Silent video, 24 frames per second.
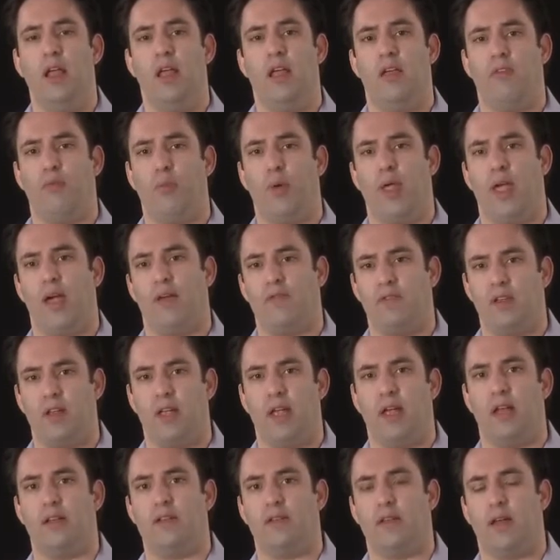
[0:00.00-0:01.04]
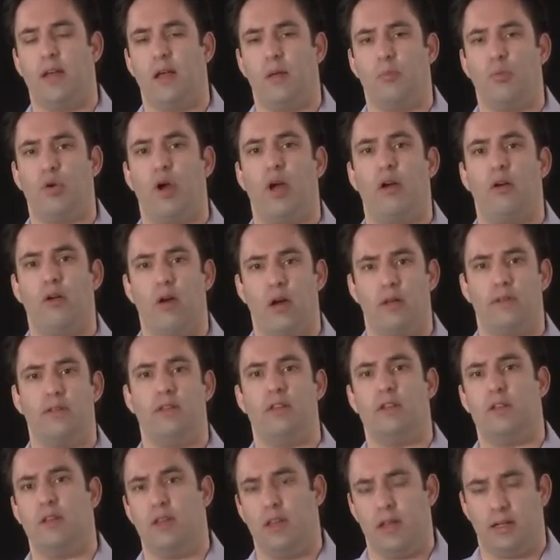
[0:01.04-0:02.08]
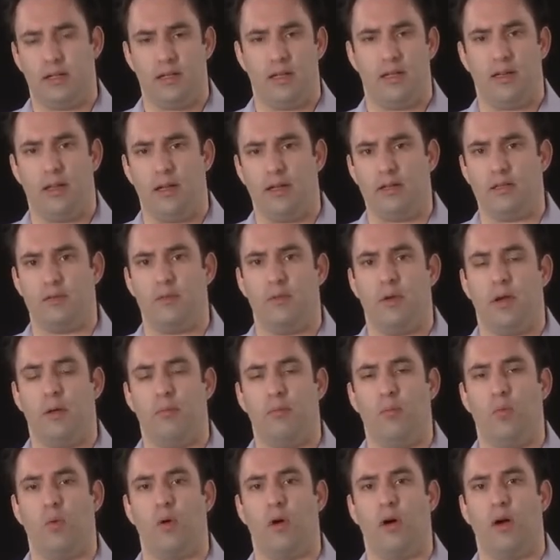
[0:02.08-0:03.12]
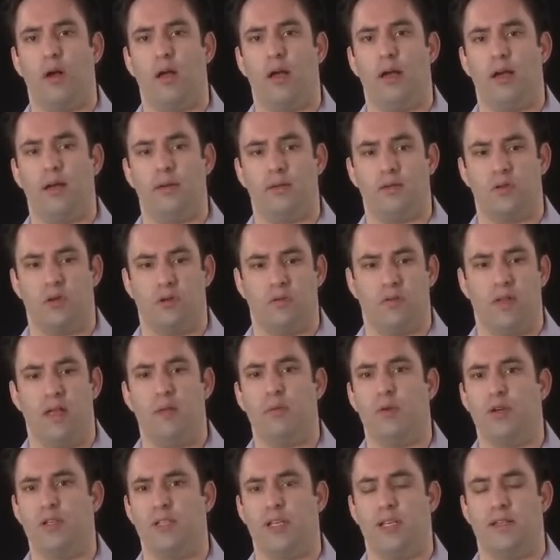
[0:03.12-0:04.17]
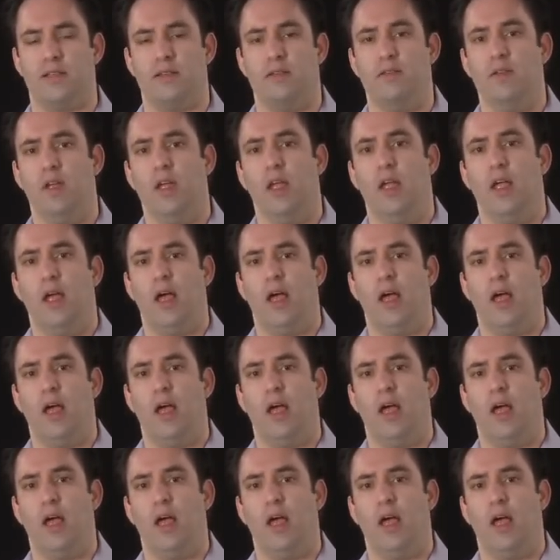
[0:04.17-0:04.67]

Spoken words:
if we have to get prior auth that is more sort of labor intensive.